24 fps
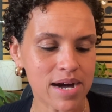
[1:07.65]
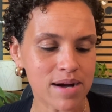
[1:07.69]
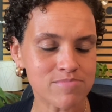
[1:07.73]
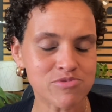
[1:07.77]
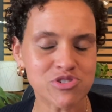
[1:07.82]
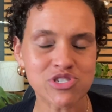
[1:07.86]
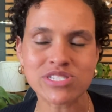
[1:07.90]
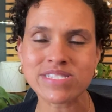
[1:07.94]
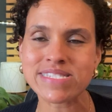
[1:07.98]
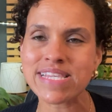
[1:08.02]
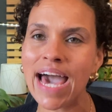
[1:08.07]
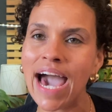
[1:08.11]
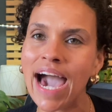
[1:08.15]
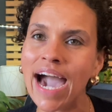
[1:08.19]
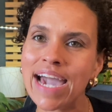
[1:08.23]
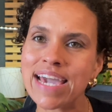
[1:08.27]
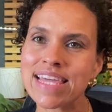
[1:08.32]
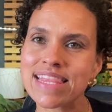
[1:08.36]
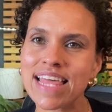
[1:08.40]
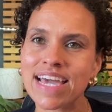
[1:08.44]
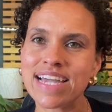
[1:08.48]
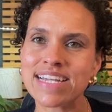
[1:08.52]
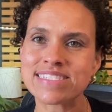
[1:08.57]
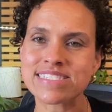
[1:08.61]
just the
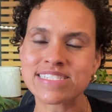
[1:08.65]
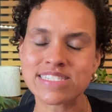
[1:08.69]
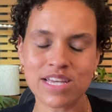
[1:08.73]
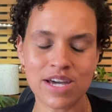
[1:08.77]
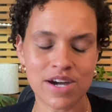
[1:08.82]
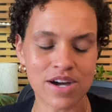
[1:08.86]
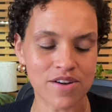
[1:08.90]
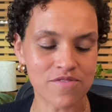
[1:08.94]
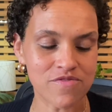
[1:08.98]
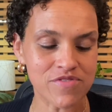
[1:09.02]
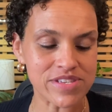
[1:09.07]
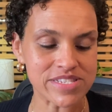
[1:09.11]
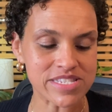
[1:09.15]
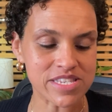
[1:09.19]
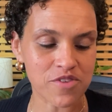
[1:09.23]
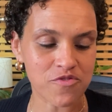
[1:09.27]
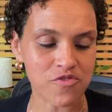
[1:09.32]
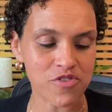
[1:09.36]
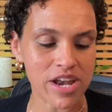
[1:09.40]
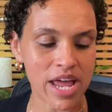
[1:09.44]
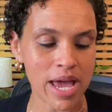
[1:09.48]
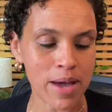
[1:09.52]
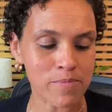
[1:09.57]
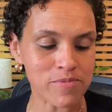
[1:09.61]
highlights of these
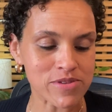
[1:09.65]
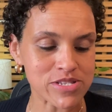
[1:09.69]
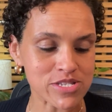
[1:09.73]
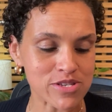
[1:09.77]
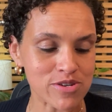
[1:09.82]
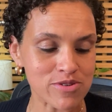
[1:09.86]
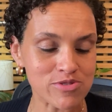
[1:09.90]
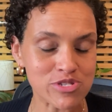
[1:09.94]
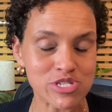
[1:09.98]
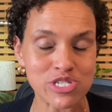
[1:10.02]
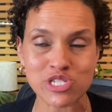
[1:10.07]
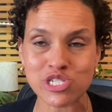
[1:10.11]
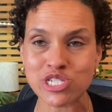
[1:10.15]
different episodes.